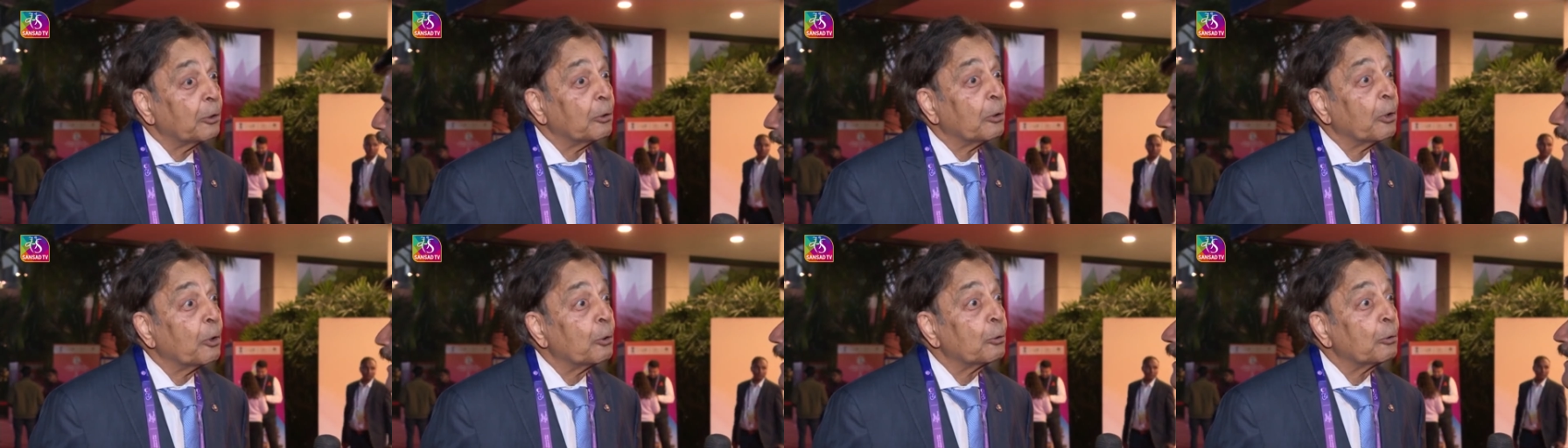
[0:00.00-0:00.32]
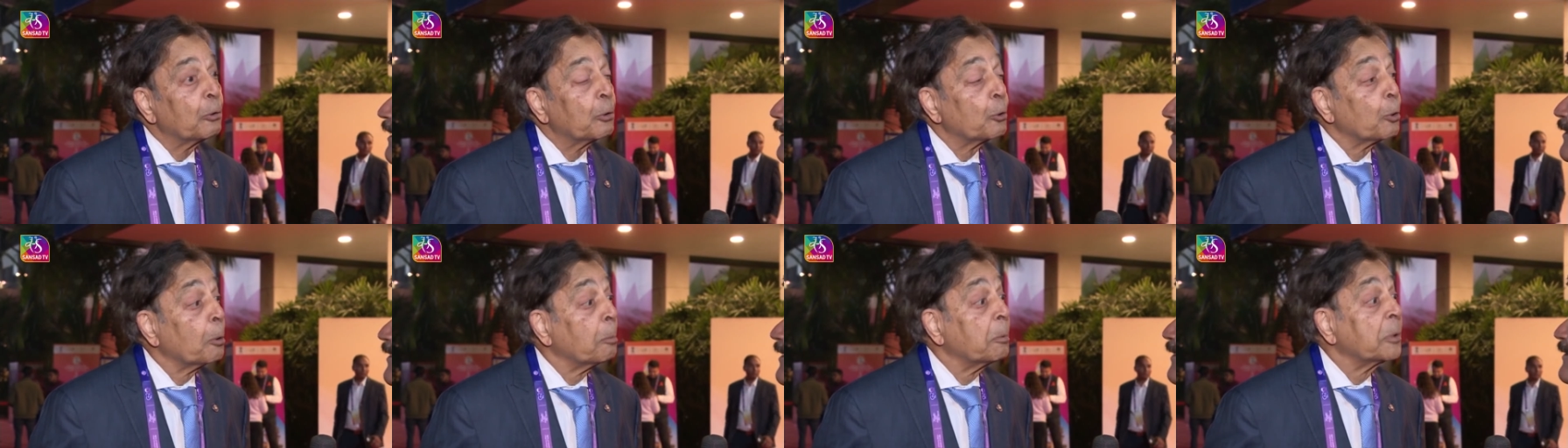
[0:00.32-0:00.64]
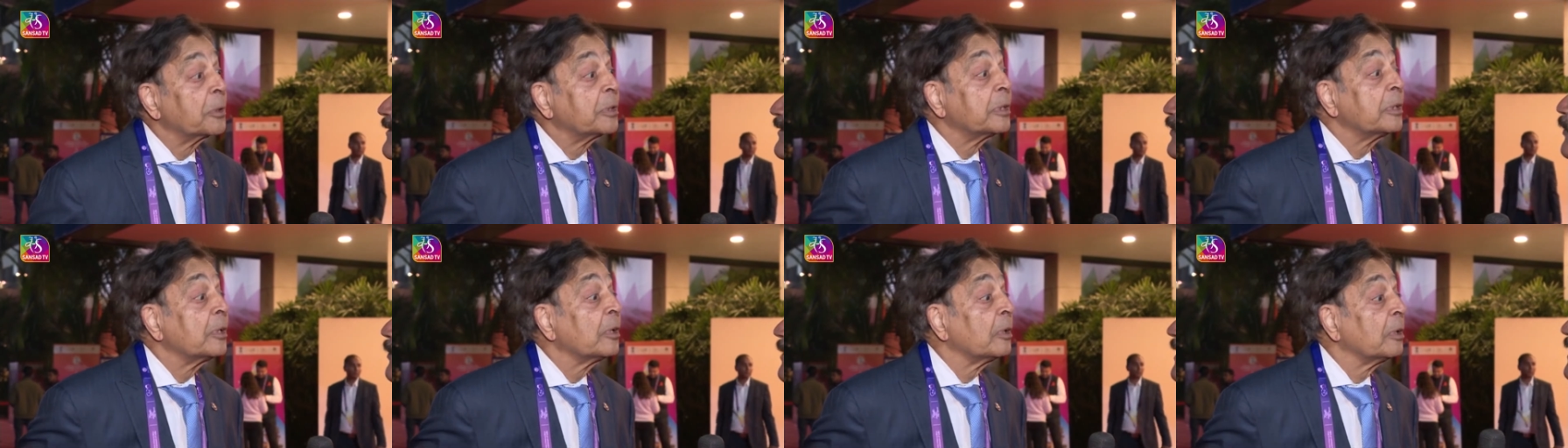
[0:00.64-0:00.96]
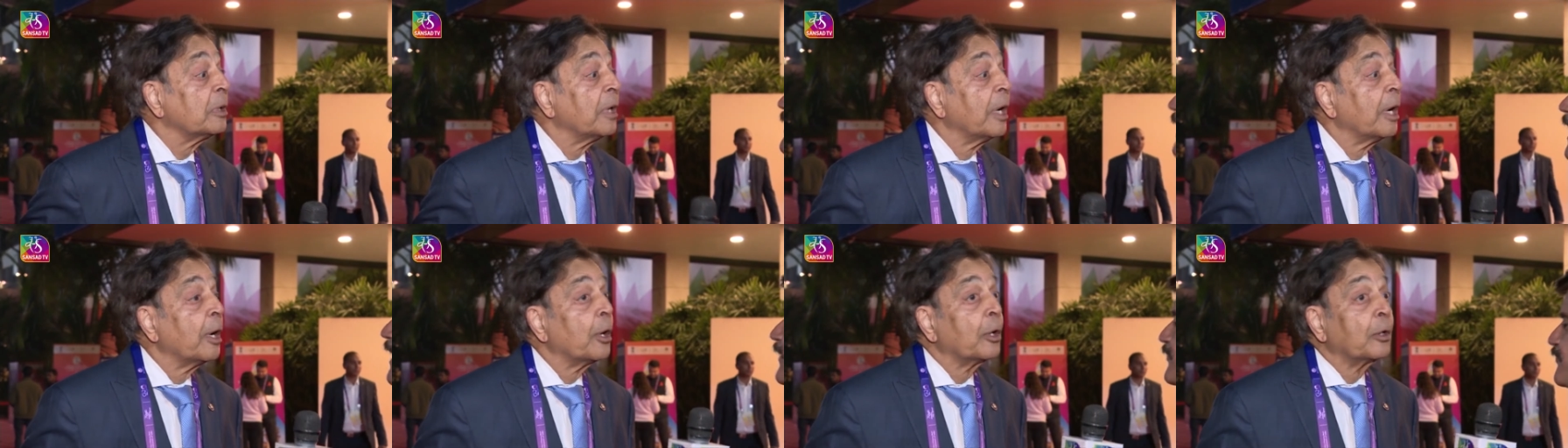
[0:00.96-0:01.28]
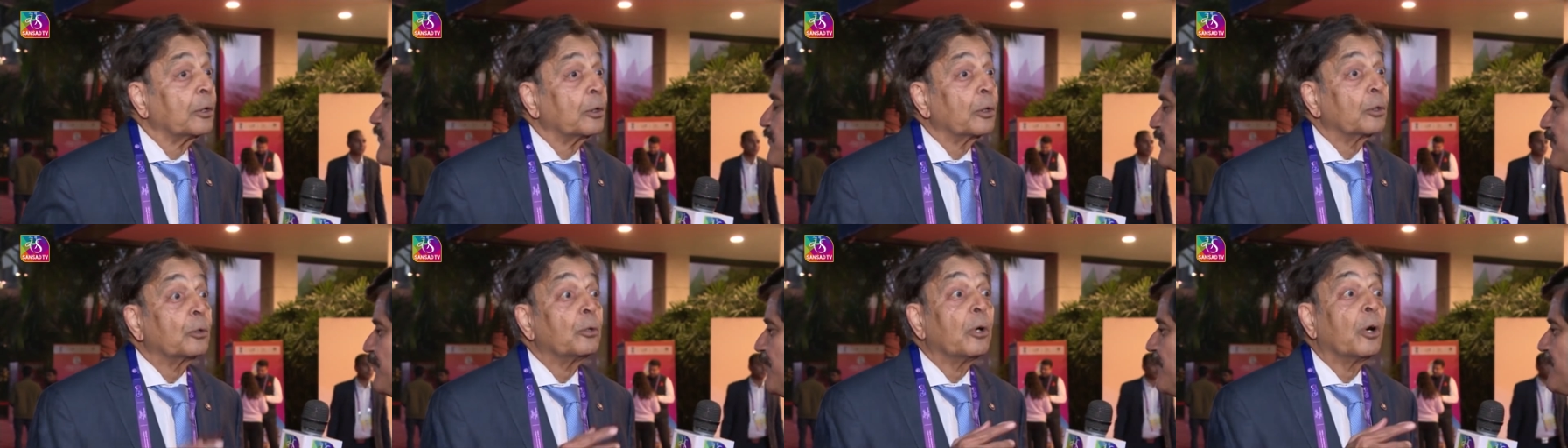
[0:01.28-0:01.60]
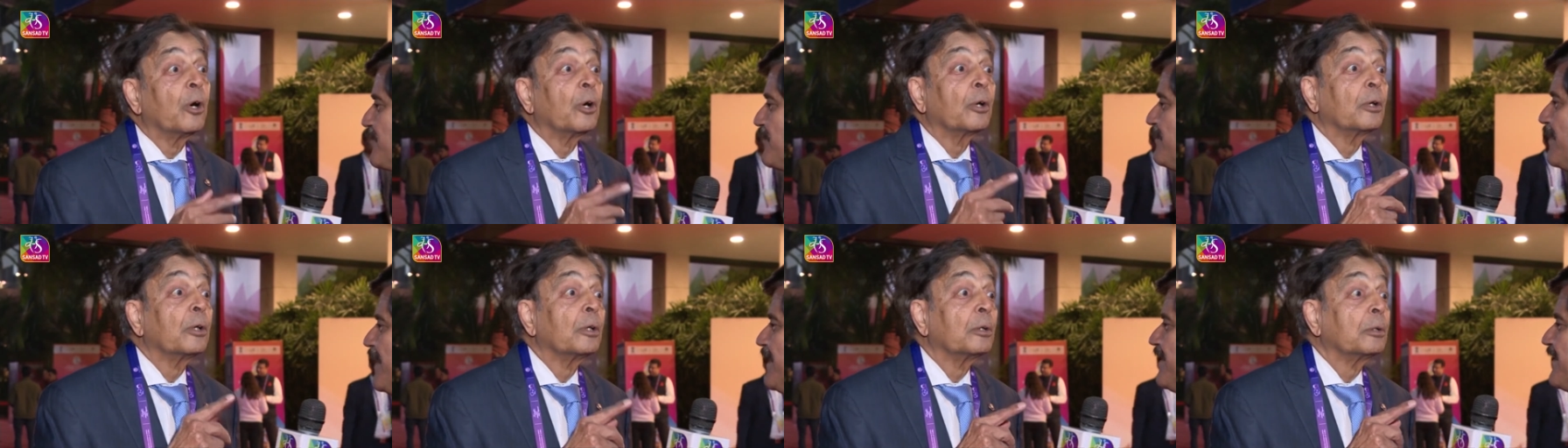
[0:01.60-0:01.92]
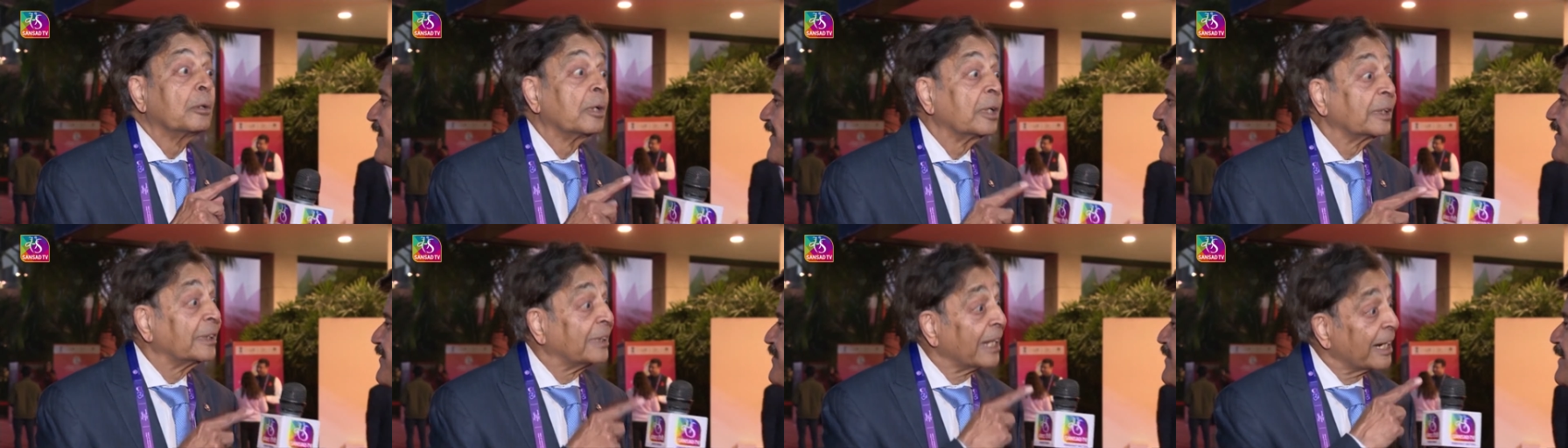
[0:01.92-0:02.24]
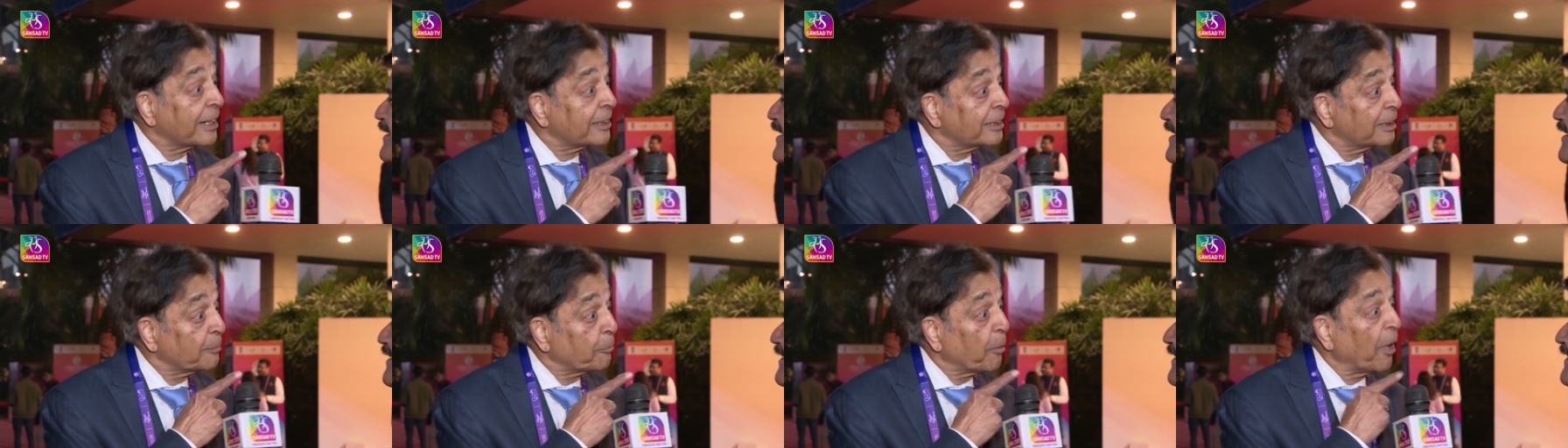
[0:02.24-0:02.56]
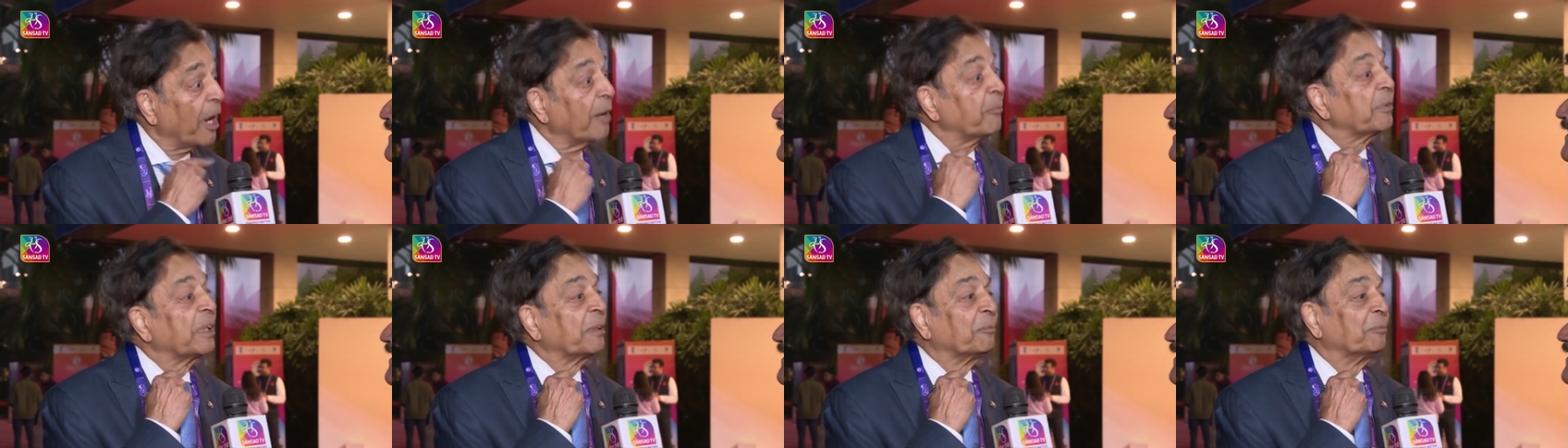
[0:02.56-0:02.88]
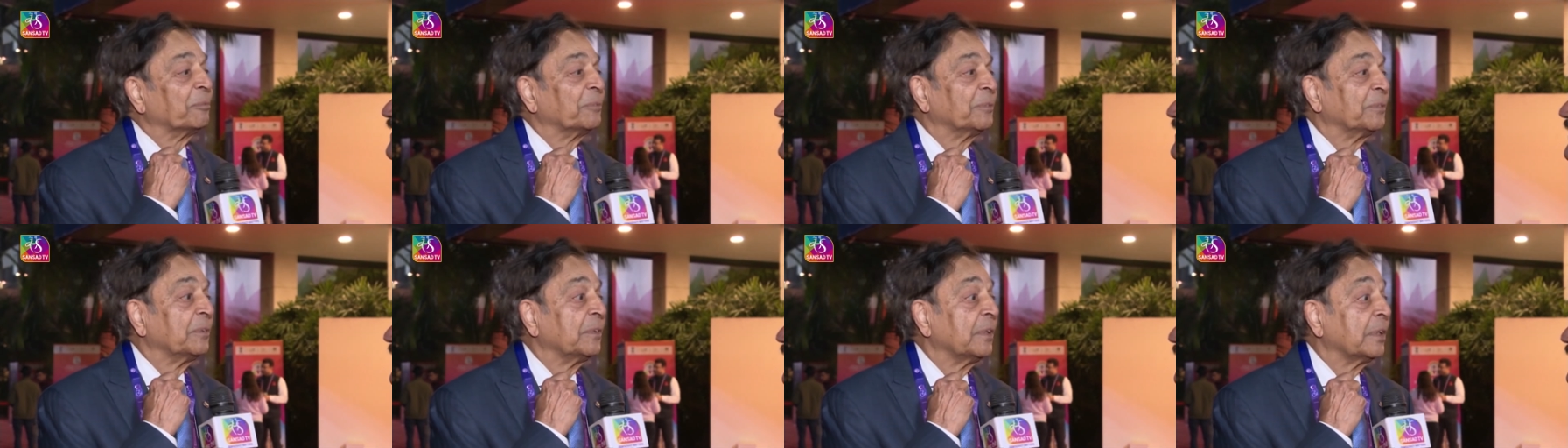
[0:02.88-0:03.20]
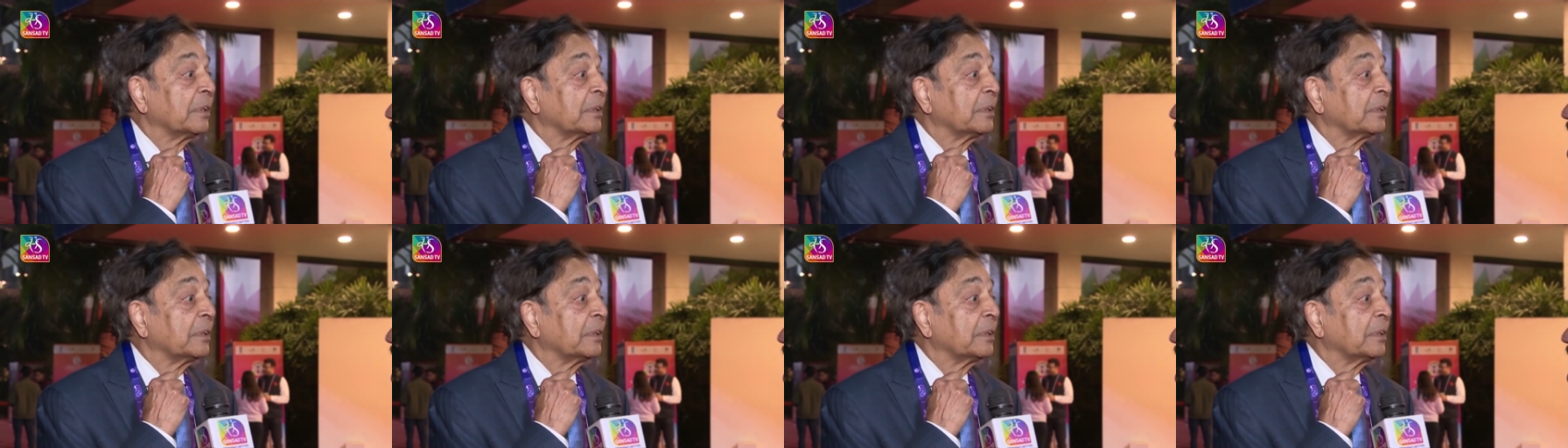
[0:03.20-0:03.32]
No, uh, see, nobody no, likes to go no, to mental hospital. That is the problem. Yeah.